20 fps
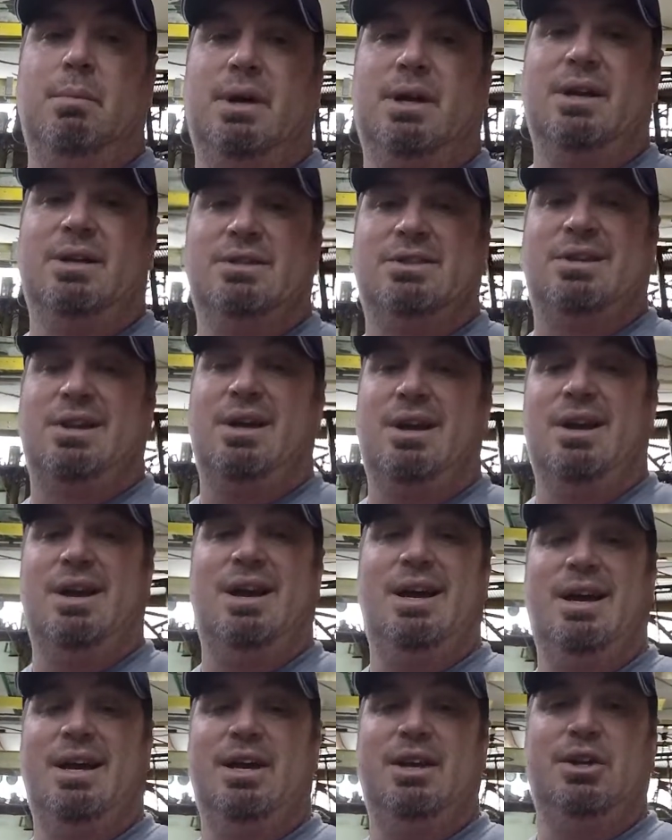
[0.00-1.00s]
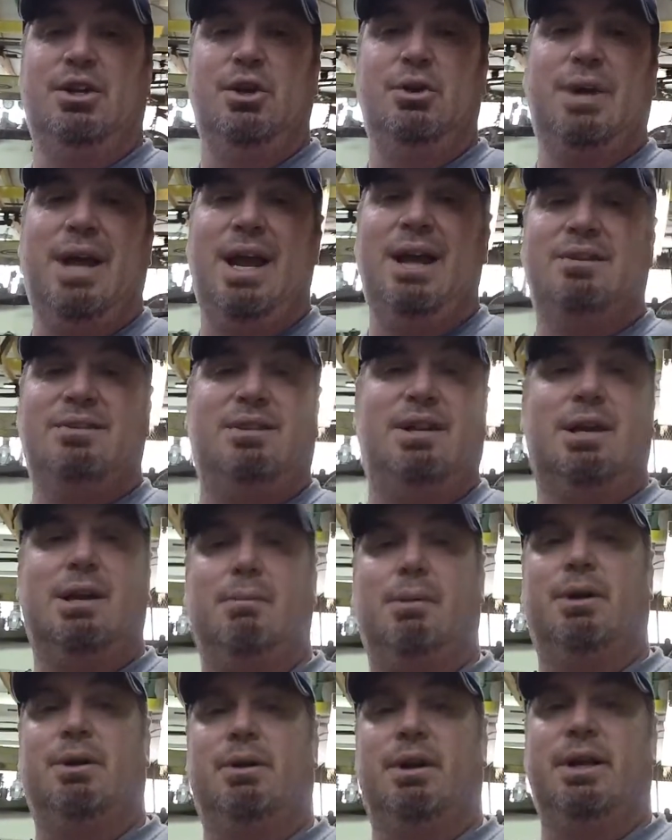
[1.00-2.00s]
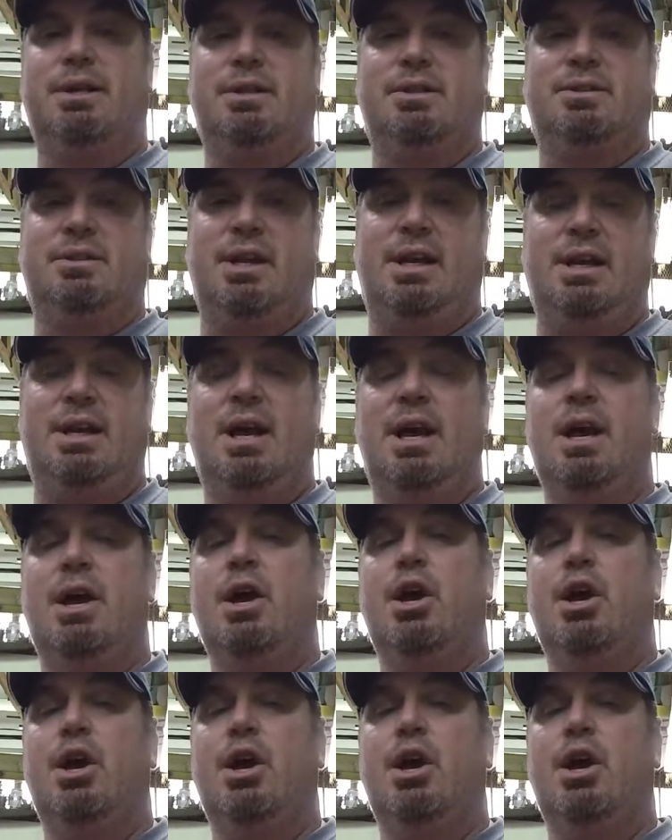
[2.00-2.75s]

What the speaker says: because you can't stick them underneath the seat.